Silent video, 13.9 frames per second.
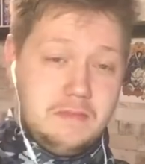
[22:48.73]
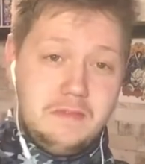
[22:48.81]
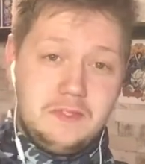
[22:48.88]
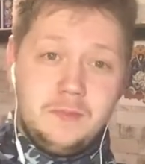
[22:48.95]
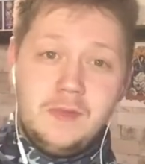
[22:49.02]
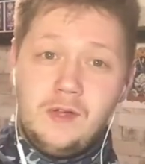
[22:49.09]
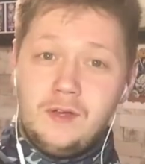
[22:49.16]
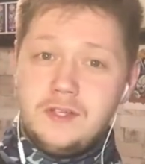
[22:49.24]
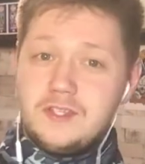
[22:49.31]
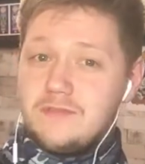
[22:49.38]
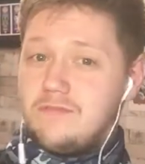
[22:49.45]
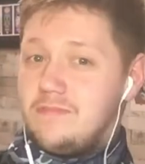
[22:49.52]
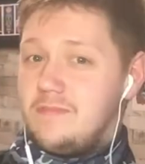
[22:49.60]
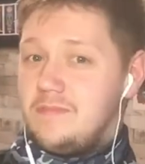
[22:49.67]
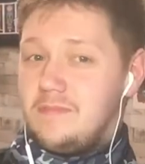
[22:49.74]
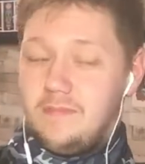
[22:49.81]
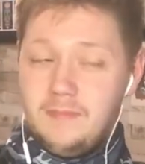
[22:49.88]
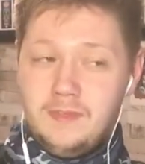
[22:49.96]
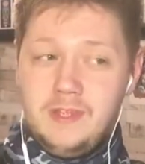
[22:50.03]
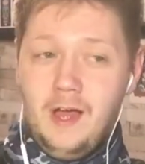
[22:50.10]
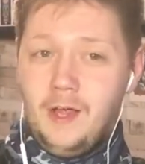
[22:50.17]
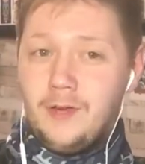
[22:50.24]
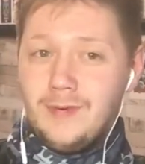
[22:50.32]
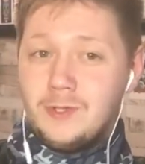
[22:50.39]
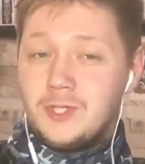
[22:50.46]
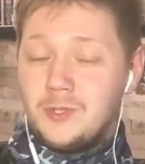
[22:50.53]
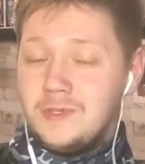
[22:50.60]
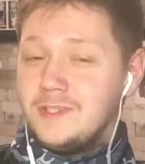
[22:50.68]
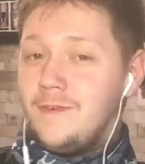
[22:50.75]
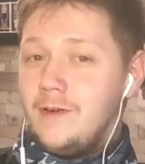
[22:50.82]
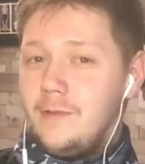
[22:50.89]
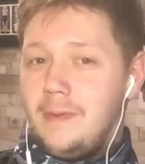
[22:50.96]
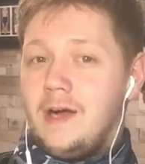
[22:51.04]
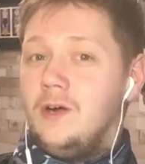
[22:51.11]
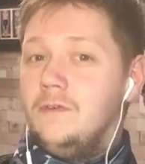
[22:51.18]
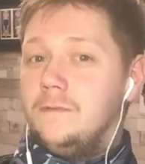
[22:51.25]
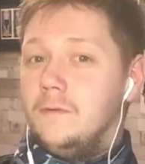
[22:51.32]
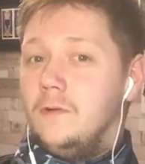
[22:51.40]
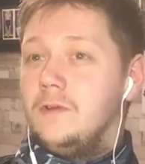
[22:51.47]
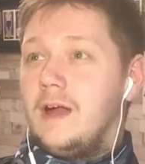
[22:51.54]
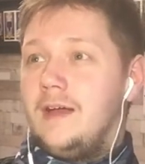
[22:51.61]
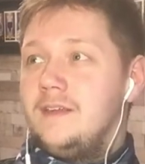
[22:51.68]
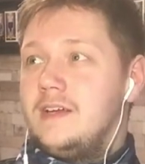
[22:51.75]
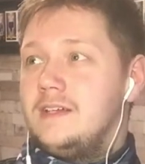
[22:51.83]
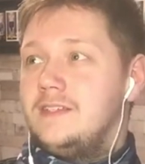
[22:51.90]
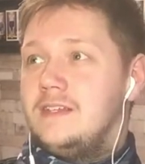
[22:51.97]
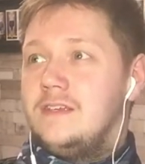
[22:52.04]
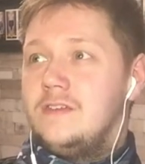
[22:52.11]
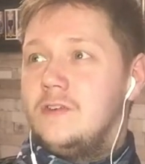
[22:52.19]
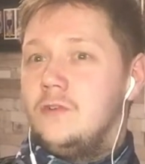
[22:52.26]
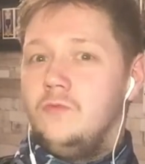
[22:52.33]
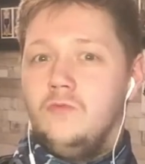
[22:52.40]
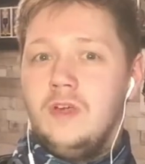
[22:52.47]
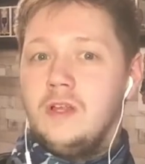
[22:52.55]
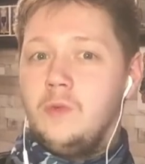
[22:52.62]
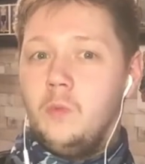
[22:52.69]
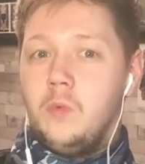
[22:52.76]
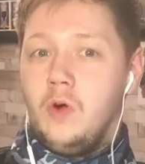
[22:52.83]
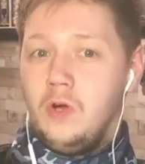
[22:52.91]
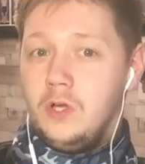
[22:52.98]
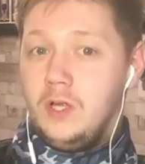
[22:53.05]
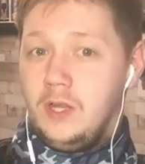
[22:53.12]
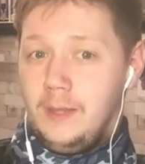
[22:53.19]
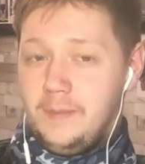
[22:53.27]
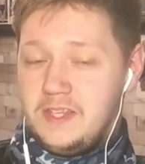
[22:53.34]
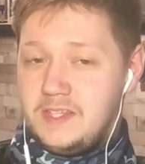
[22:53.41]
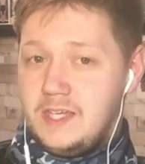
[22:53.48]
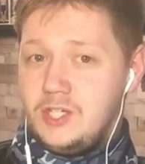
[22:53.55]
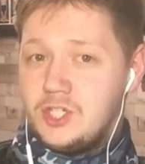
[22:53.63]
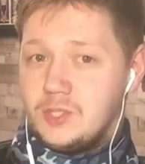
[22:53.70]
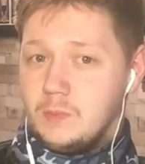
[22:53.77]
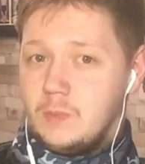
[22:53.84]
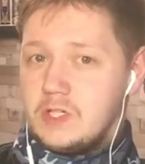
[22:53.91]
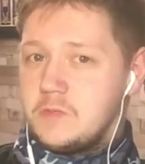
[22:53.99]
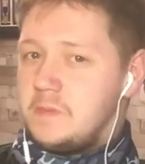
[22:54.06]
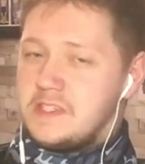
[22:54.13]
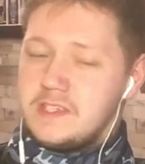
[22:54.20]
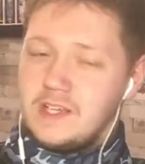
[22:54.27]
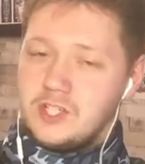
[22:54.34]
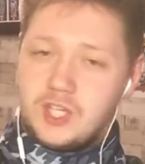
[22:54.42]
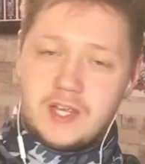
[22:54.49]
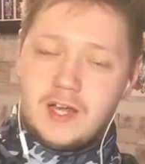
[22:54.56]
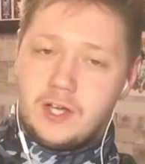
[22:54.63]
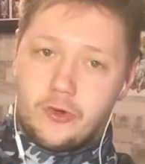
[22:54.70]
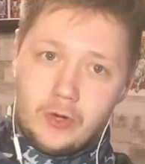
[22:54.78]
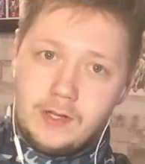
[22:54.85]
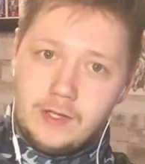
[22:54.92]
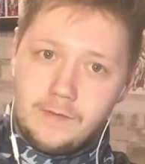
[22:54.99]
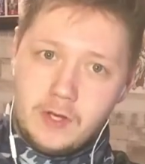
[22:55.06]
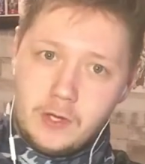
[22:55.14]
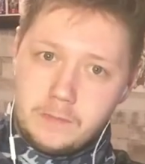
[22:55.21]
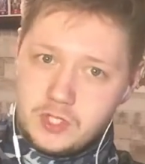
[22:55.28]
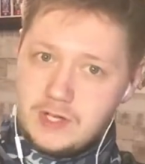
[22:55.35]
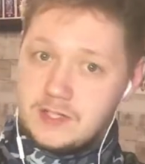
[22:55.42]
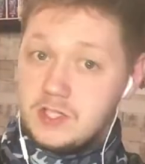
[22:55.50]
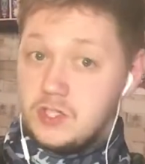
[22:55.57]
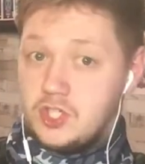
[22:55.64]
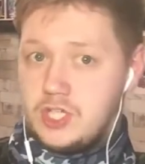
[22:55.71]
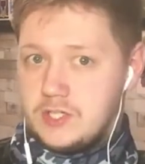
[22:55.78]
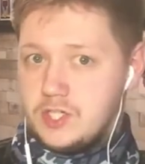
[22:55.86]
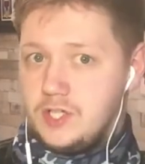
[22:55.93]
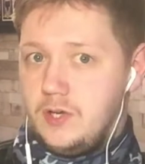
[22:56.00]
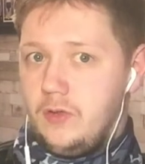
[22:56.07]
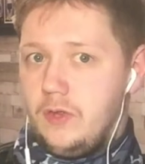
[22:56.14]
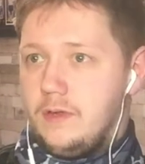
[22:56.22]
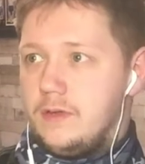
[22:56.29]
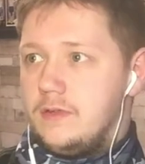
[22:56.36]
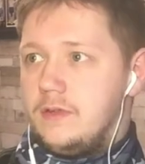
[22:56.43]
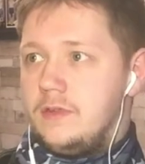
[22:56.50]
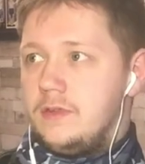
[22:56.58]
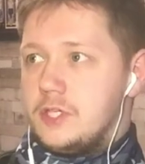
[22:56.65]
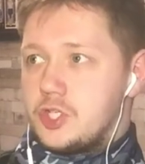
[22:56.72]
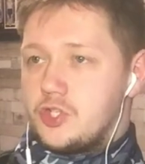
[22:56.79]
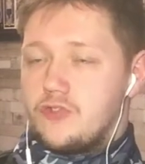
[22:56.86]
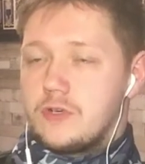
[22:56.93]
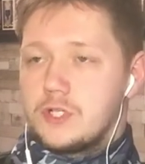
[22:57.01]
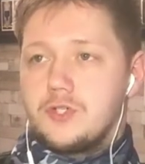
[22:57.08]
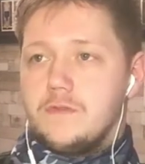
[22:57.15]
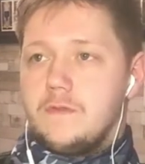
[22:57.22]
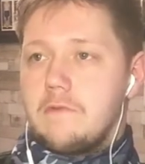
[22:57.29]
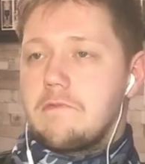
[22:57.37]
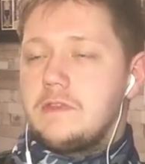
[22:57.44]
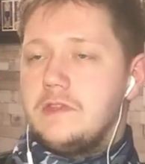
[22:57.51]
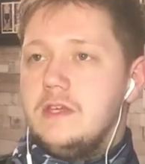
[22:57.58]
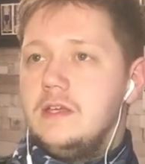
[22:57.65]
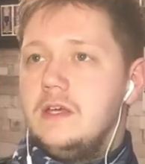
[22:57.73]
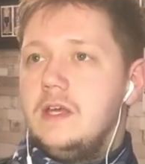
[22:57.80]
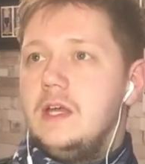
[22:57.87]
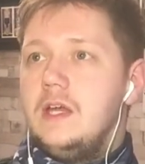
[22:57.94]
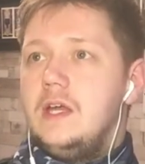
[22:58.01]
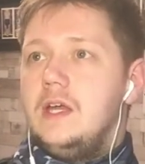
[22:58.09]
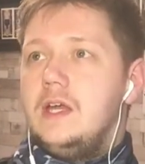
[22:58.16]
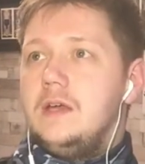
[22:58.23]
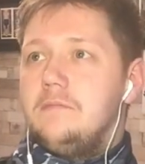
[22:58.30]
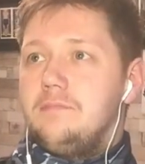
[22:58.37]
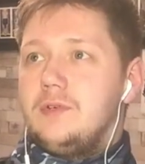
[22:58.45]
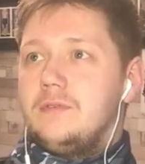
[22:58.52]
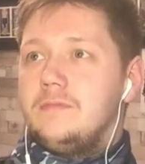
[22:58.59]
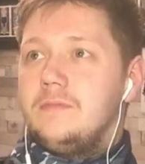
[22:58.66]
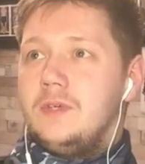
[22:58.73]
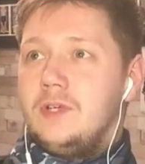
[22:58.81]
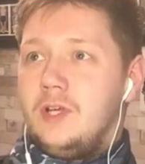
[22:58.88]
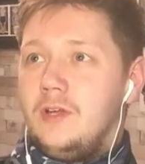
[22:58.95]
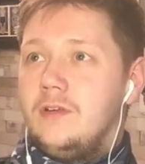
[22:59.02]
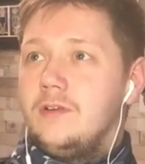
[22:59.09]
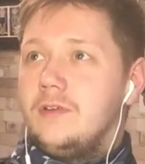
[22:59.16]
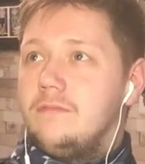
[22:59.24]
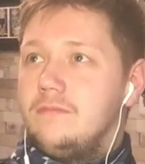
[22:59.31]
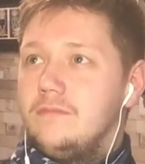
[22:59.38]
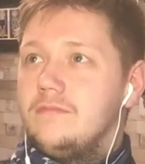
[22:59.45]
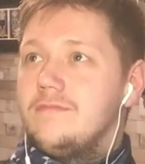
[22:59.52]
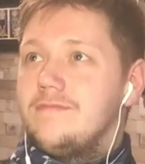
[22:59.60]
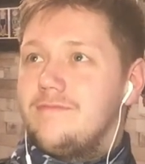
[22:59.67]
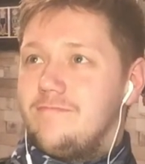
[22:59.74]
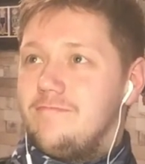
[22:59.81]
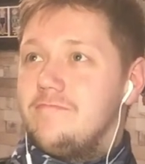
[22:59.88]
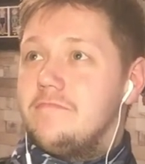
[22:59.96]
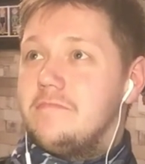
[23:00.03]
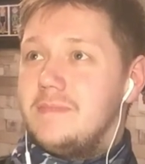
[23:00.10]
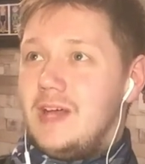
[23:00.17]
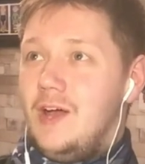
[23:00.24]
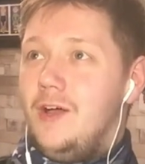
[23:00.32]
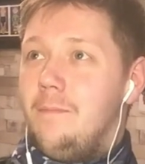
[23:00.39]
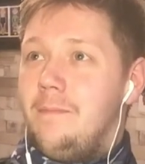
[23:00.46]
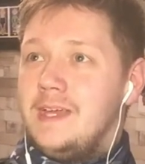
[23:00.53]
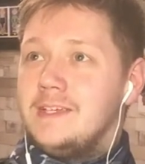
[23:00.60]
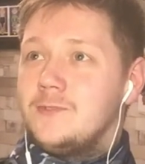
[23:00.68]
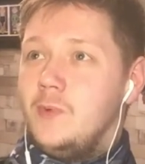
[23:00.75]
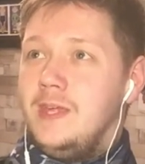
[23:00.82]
to be honest, Yaoyorozu is very powerful, and I didn't know really what her limitation was, besides she can't create living objects and she has to know the structure of everything. But her biggest